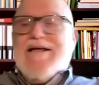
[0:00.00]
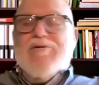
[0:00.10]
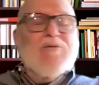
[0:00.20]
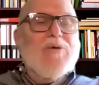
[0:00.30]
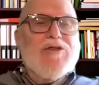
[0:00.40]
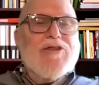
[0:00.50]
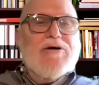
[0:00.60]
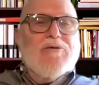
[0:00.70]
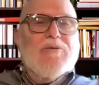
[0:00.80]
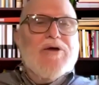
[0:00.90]
it with
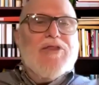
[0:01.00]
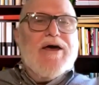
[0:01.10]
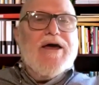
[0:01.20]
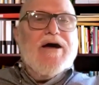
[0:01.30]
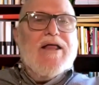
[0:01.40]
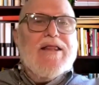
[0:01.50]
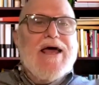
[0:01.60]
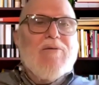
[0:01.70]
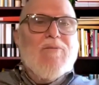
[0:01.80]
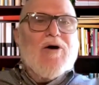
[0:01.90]
a
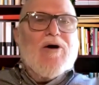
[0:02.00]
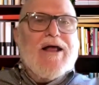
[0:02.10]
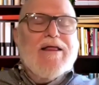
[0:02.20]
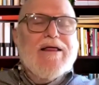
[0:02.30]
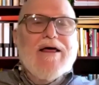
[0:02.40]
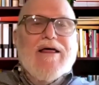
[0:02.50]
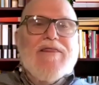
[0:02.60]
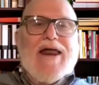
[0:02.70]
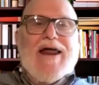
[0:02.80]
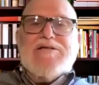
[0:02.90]
network
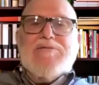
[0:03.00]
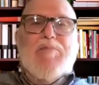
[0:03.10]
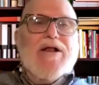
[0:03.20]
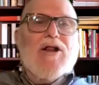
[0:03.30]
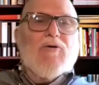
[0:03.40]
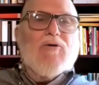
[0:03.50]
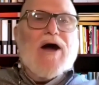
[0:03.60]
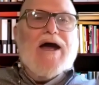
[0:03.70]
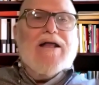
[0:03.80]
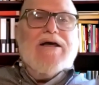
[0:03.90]
that has Bill
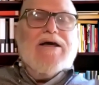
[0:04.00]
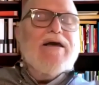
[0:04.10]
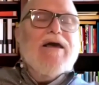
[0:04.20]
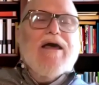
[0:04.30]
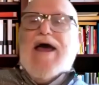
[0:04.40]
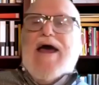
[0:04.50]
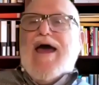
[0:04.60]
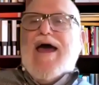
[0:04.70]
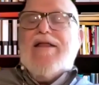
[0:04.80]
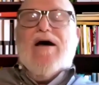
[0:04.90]
O'Reilly
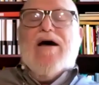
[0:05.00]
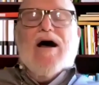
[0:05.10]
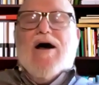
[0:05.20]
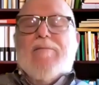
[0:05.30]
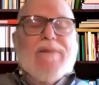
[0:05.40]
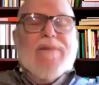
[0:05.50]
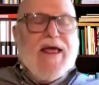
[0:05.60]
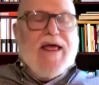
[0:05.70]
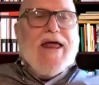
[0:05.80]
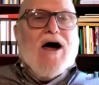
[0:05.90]
and
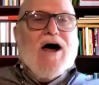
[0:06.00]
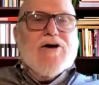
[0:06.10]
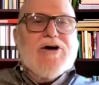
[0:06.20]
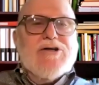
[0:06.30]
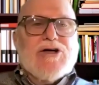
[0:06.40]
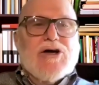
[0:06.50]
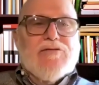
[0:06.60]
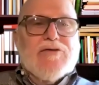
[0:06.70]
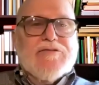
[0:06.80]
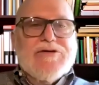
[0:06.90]
other
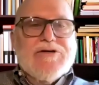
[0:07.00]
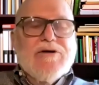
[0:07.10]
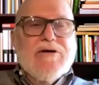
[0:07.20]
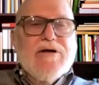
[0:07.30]
conservatives.